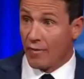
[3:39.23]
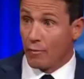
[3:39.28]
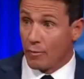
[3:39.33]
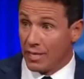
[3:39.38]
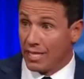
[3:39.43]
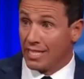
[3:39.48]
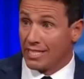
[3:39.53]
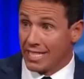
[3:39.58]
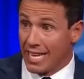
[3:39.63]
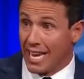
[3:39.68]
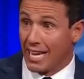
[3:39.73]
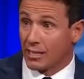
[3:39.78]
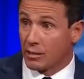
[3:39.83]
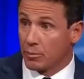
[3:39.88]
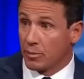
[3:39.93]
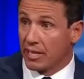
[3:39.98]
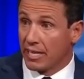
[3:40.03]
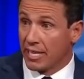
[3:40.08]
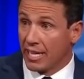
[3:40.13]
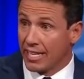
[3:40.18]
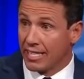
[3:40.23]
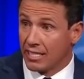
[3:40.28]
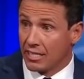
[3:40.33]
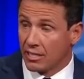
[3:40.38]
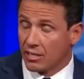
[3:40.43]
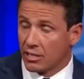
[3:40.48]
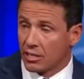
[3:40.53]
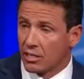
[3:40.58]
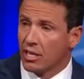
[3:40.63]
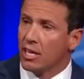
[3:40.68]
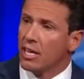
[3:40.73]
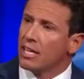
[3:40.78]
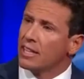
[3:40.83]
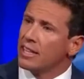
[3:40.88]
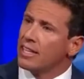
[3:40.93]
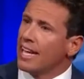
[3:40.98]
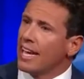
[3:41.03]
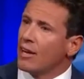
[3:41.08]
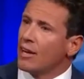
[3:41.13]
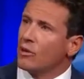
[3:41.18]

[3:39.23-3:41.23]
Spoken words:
been attacked by ISIS, then how